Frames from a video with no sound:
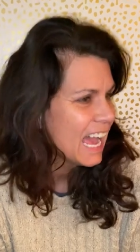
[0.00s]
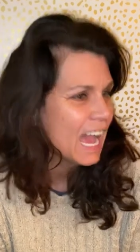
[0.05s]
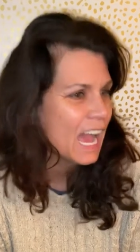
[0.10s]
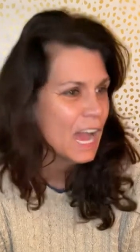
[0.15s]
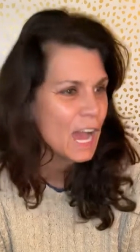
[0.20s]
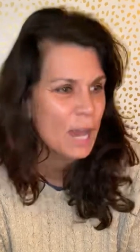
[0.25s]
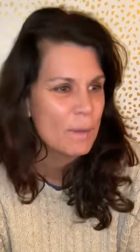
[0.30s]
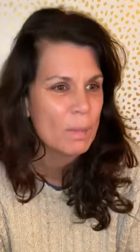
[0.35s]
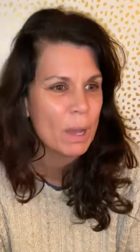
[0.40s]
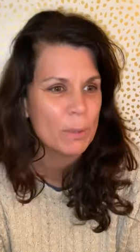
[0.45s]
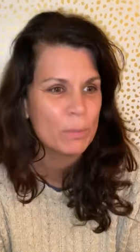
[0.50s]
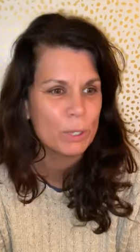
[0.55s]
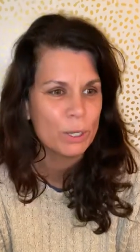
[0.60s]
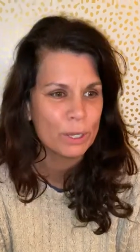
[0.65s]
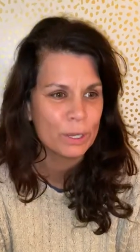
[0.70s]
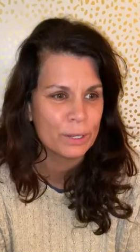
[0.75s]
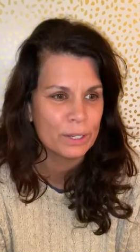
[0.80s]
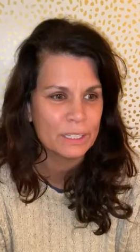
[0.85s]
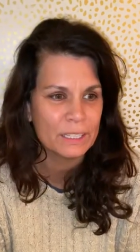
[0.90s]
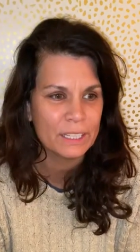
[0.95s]
Um, I'm
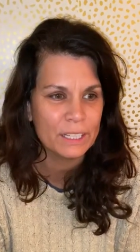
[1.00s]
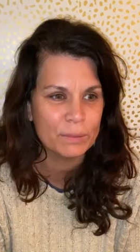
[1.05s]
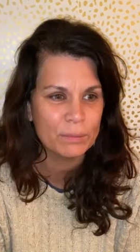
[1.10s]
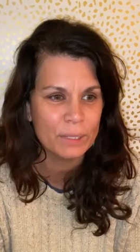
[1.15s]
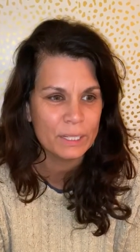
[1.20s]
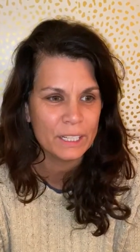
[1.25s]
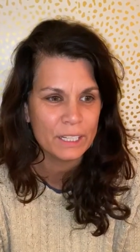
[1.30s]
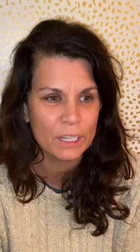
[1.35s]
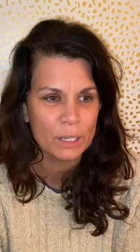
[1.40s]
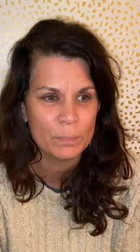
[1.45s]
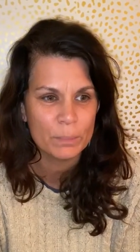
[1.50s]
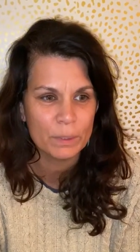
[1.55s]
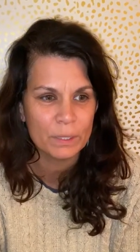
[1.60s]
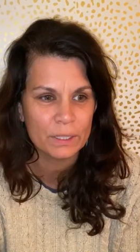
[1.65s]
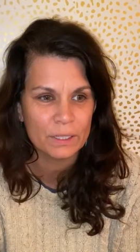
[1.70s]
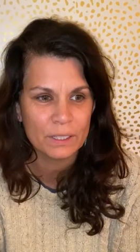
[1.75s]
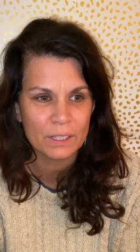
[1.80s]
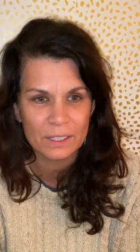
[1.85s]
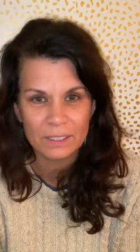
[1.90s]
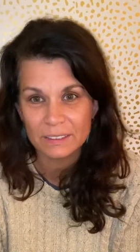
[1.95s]
currently reading a
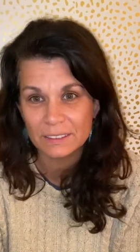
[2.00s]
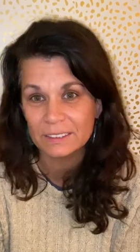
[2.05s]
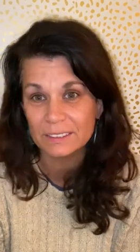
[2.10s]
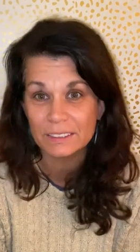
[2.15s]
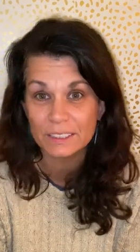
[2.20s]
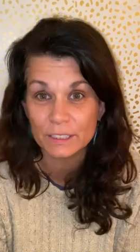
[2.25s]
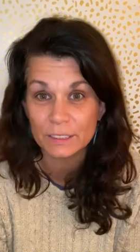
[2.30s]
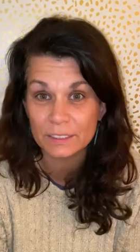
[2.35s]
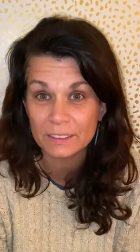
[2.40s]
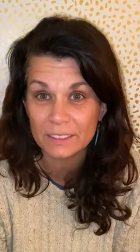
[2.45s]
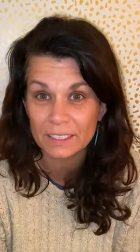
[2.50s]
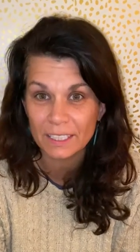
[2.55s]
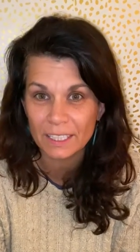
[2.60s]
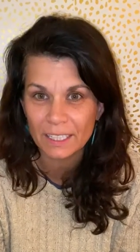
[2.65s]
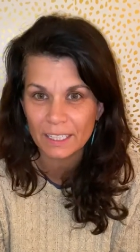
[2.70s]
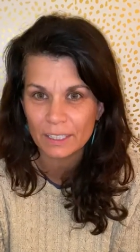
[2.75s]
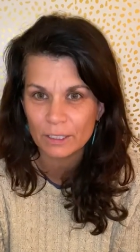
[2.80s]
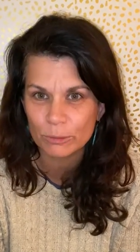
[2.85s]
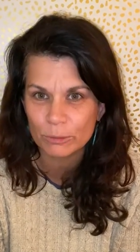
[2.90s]
book called Circe,